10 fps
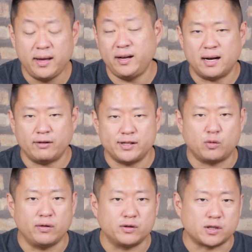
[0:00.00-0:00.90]
In and Out is
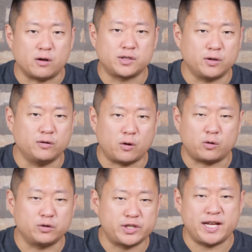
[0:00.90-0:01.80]
one of those also
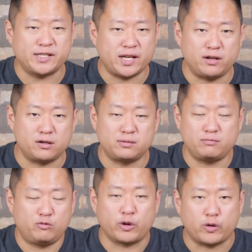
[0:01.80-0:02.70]
local chains that are
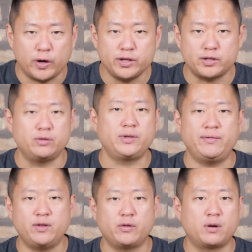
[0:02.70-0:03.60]
worth going to,
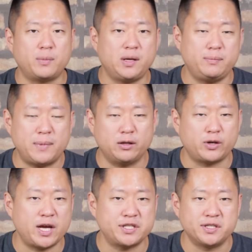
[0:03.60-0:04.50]
even though there are many
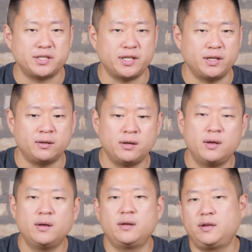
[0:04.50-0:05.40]
locations in,
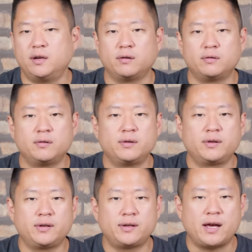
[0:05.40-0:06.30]
you know,
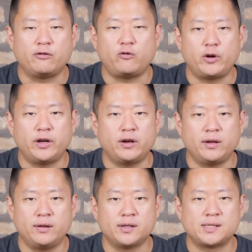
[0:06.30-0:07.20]
California
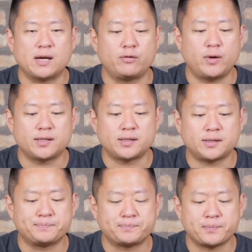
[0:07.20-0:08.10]
and the
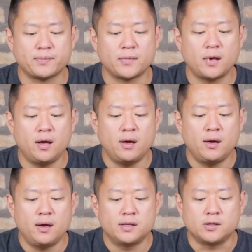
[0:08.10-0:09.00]
Southwest.
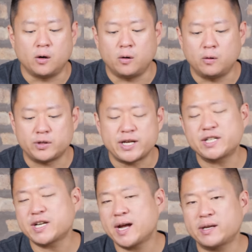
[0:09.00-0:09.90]
So
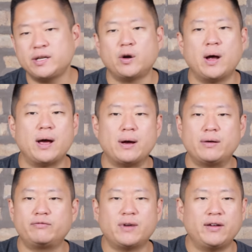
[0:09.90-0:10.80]
Shake Shack, you know, I,
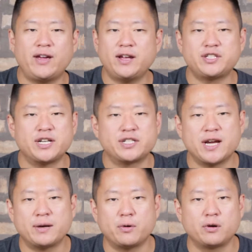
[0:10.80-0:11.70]
have I've had Shake
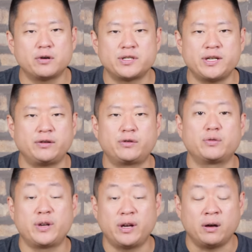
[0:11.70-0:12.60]
Shack burgers in
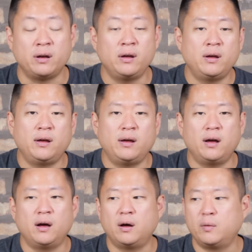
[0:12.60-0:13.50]
Korea,
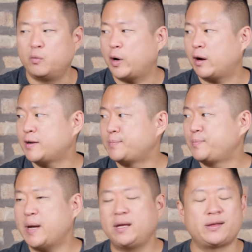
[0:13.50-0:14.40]
um, where I
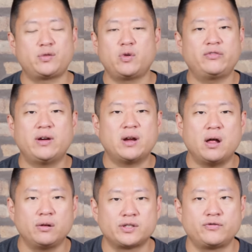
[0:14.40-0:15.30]
paid like twenty five
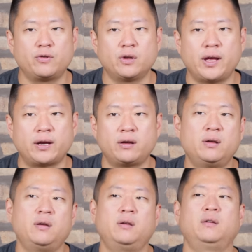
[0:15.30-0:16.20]
dollars for like
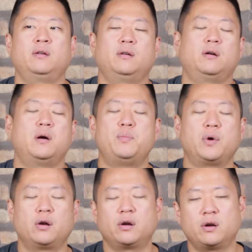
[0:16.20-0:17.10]
a
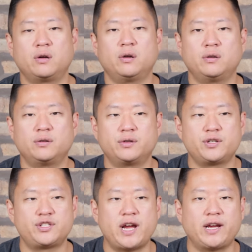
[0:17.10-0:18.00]
burger,
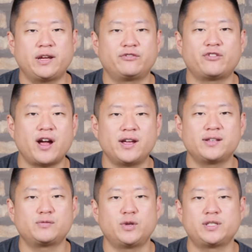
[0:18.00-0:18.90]
shake, and
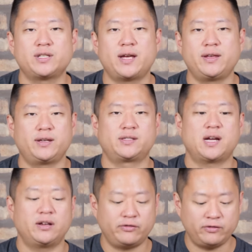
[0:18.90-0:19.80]
fries, which I think is
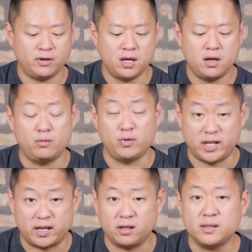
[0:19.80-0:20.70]
kind of
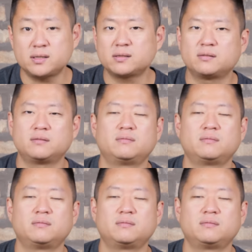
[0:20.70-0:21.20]
ridiculous.